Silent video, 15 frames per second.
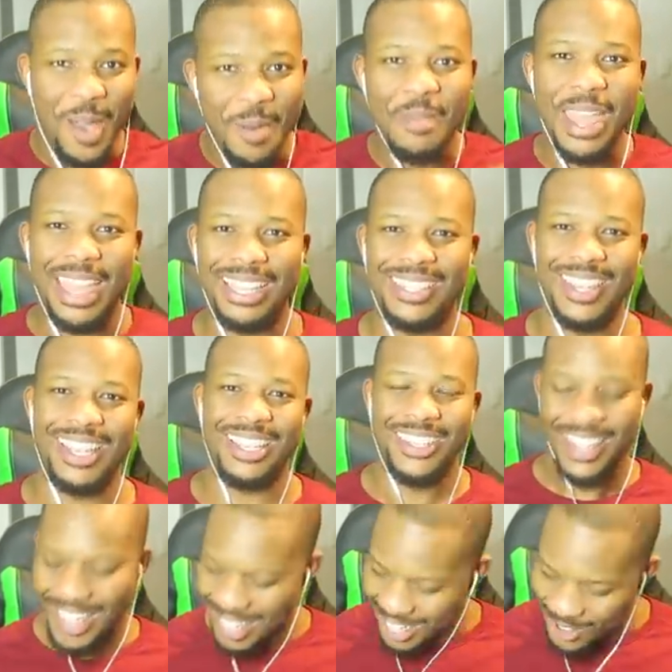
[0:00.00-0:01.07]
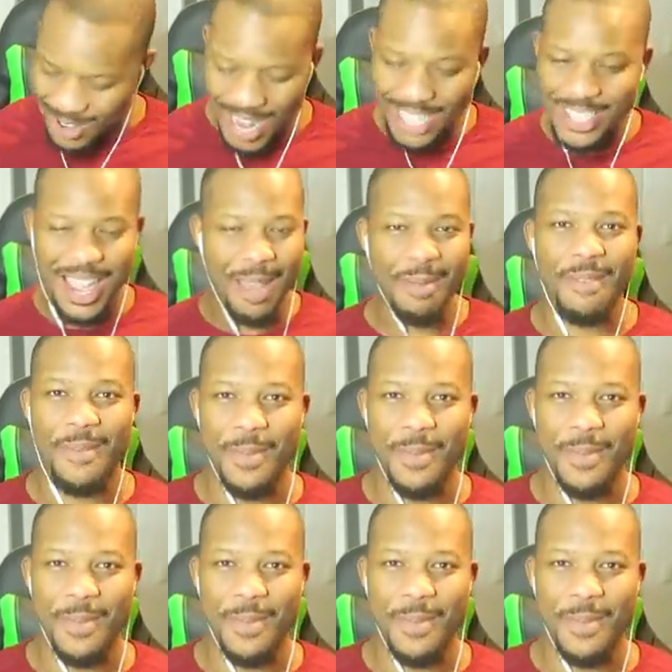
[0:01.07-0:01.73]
amazing. Great job,